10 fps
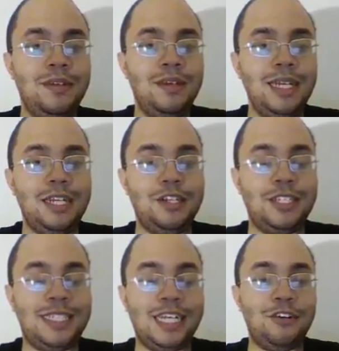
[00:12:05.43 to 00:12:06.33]
into the
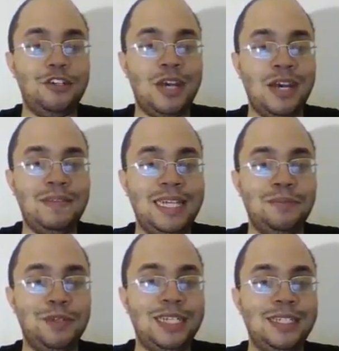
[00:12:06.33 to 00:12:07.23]
center. You'll have
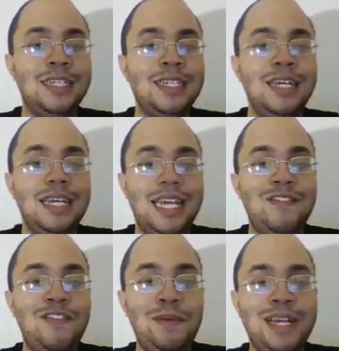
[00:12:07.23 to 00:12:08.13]
liberties. If
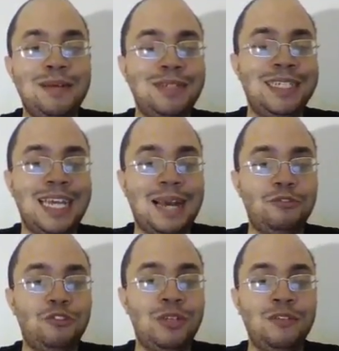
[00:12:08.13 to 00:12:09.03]
it becomes a
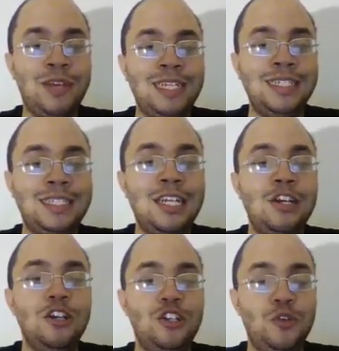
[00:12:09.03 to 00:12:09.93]
capturing race,
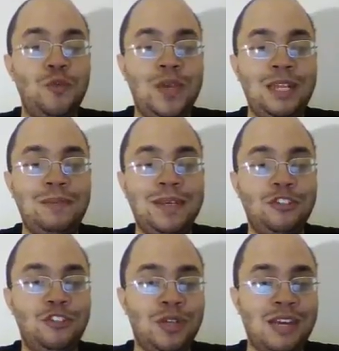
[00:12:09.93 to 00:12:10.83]
you'll win because
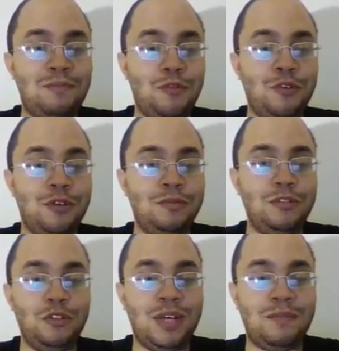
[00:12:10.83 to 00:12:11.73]
you'll have more
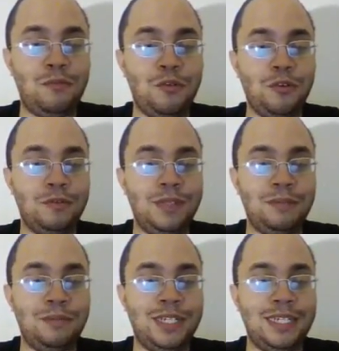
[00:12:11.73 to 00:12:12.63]

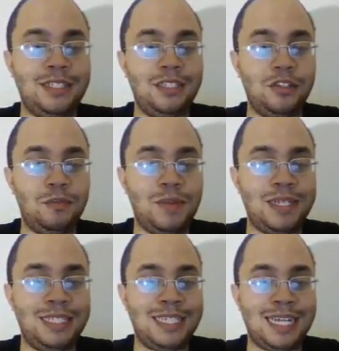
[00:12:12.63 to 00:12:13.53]
liberties. The best
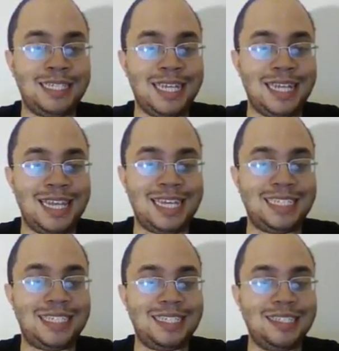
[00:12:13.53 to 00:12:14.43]
case guy is like
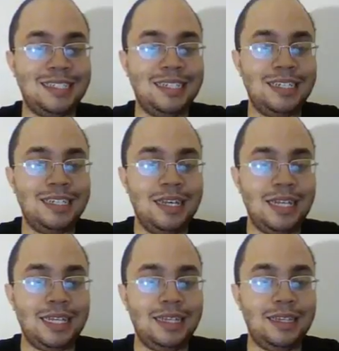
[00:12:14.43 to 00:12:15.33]
this.
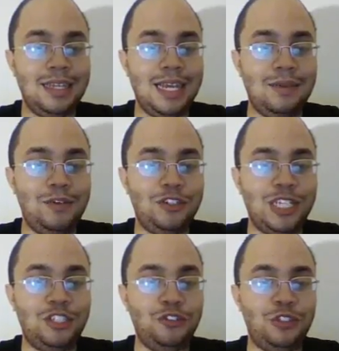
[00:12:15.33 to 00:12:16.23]
In which
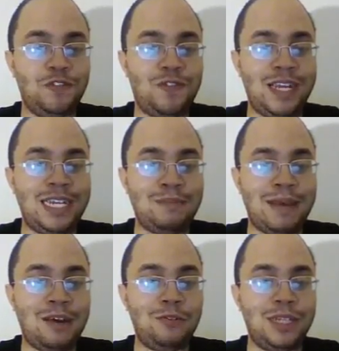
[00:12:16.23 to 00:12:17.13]
case you'll just fight him
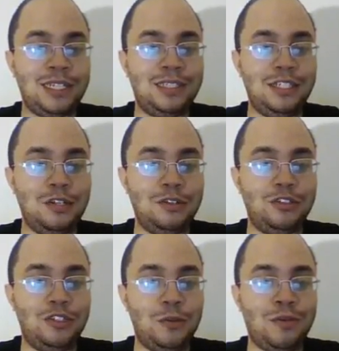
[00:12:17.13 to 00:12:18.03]
out. That there's
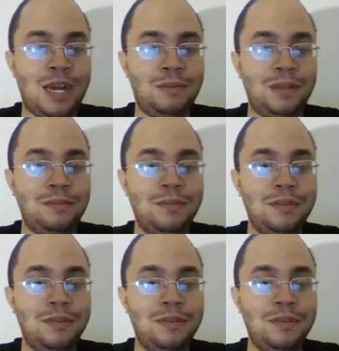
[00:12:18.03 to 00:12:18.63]
no problem.